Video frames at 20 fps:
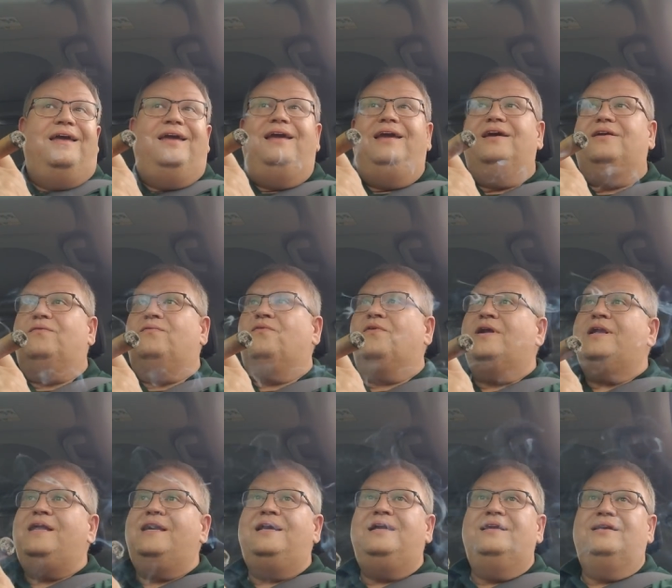it
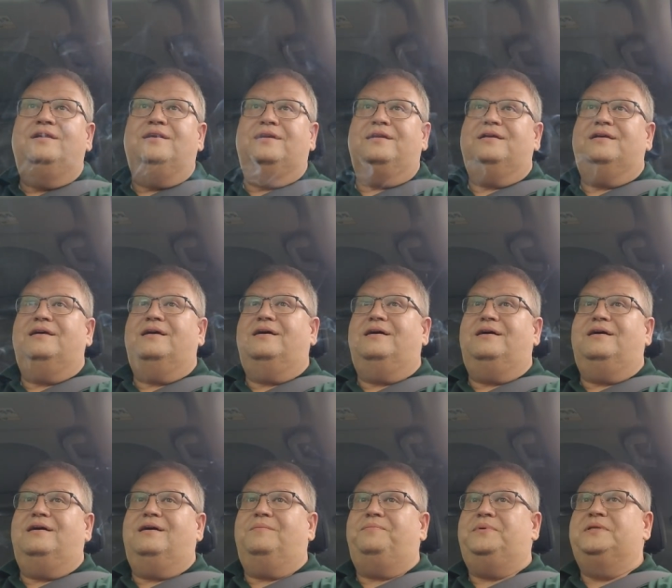rained
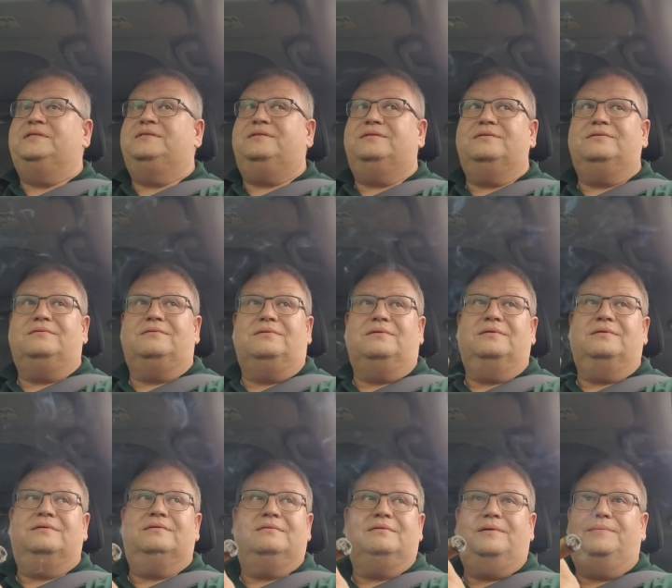up until
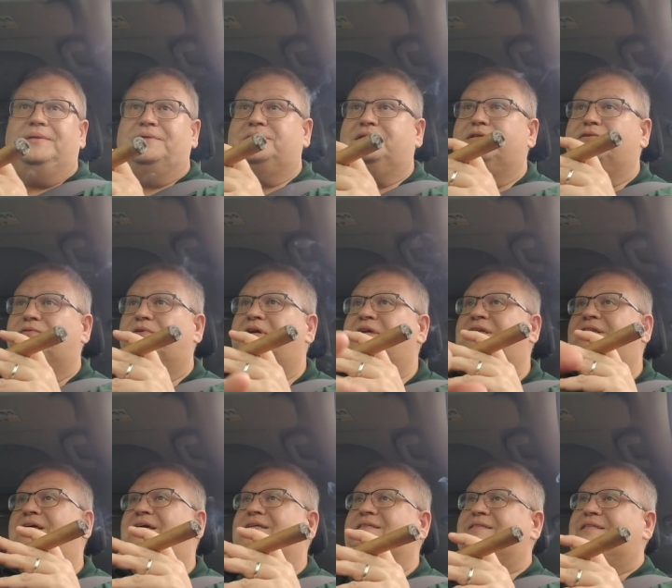I mean, it's still raining
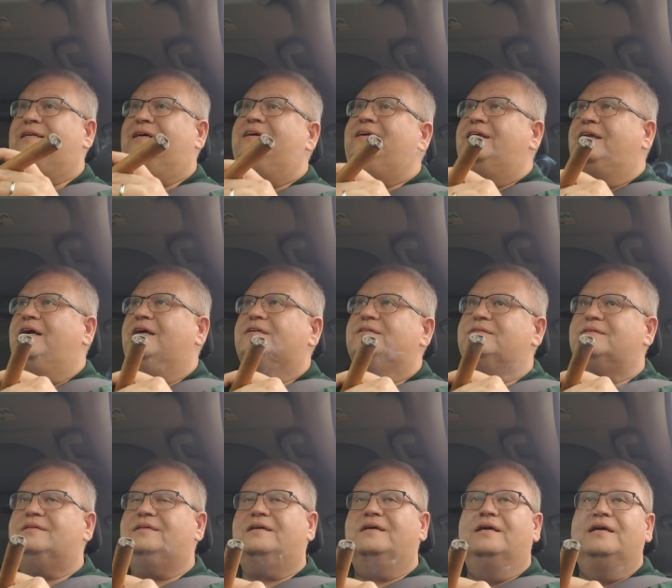last night
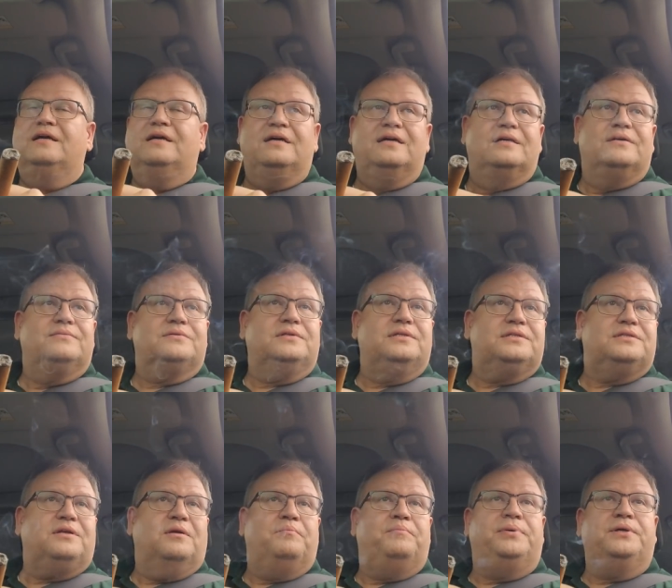actually. It's going to
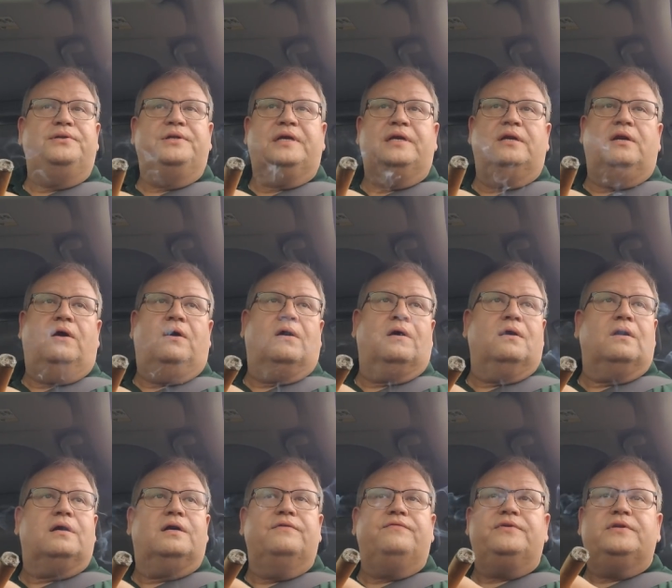start building an
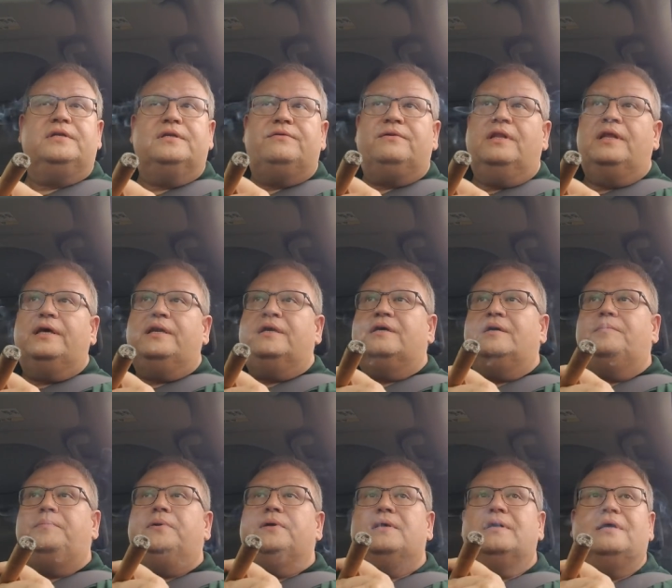ark if it didn't let up.
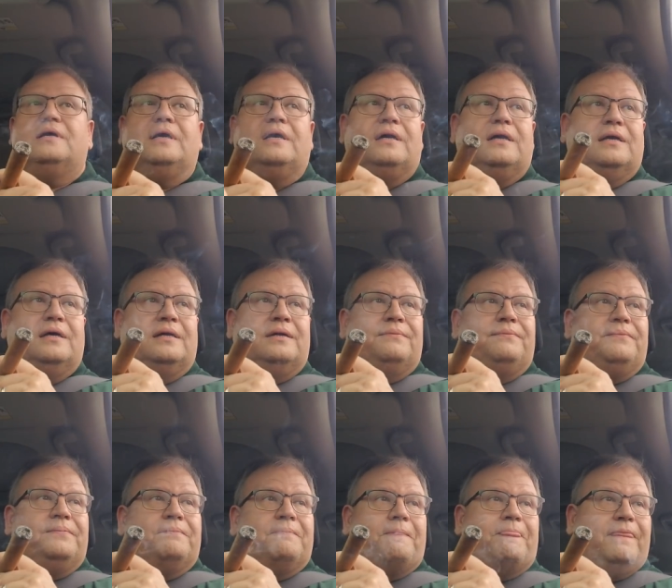And, um,
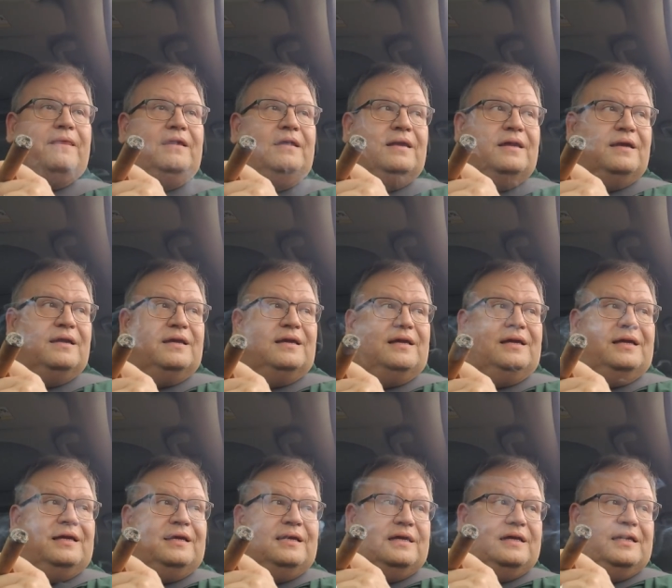
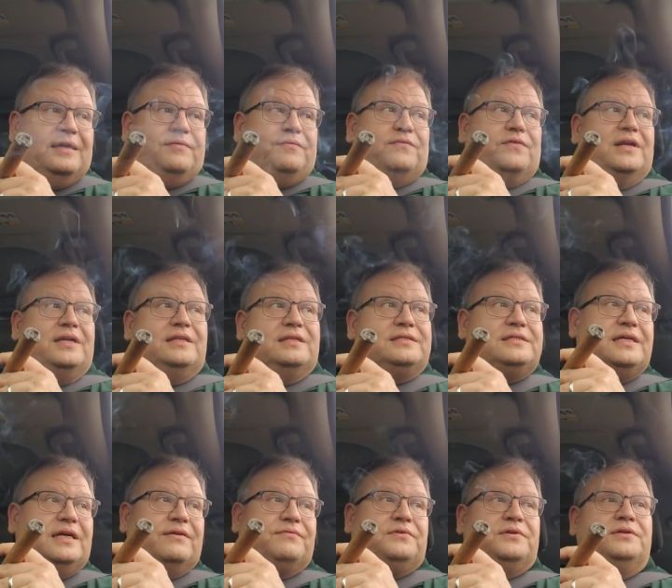it even rained this
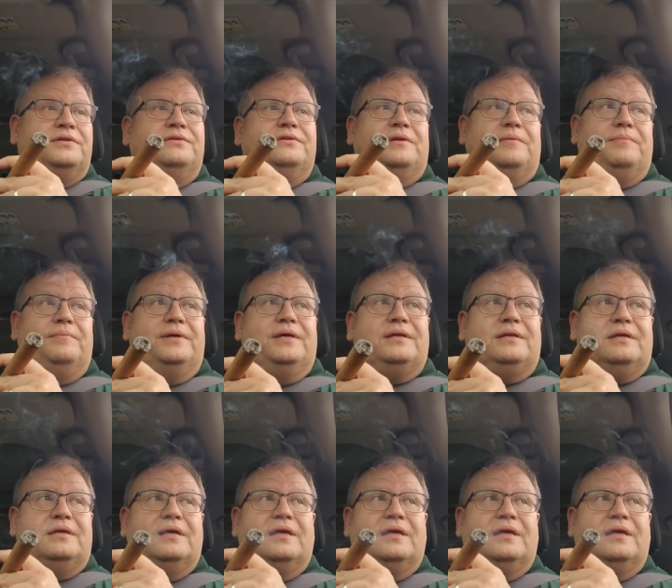afternoon a bit.